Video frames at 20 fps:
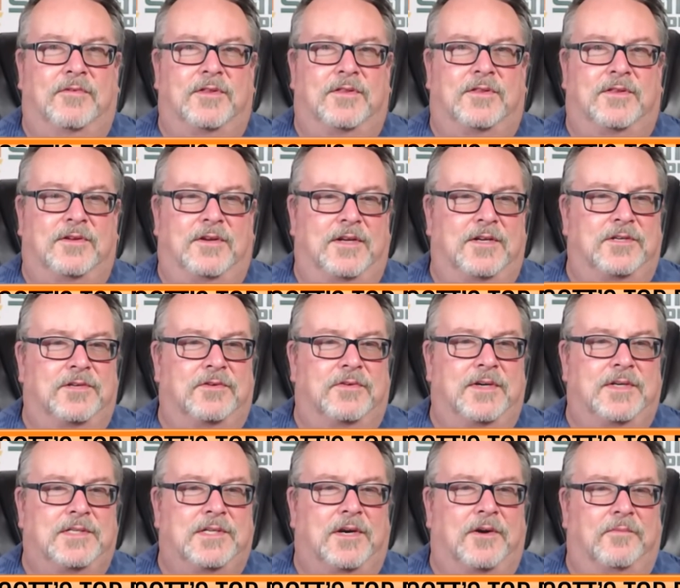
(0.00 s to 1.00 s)
with the
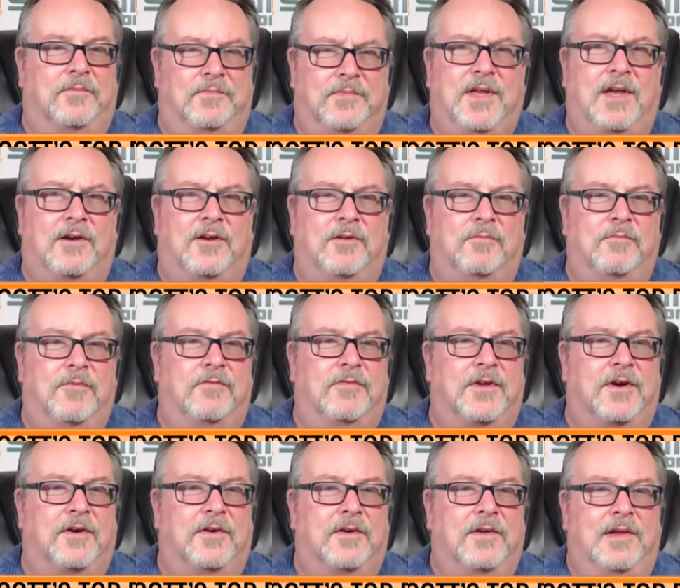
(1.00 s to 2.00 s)
injury. So yeah, good move
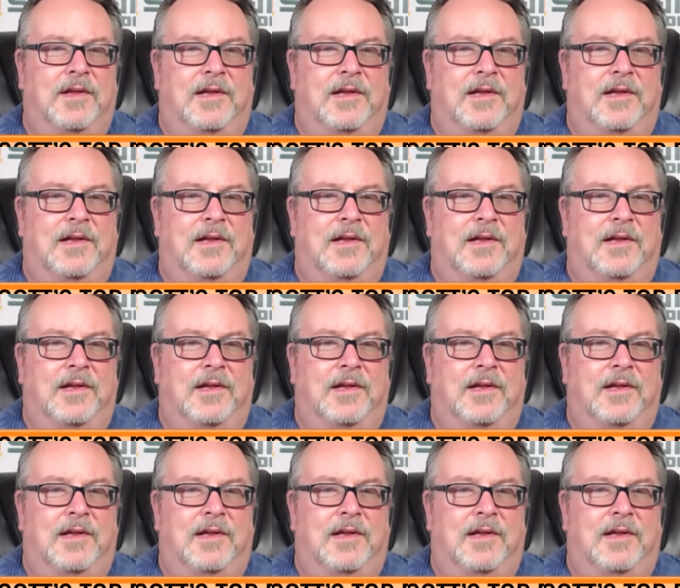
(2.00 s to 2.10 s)
there.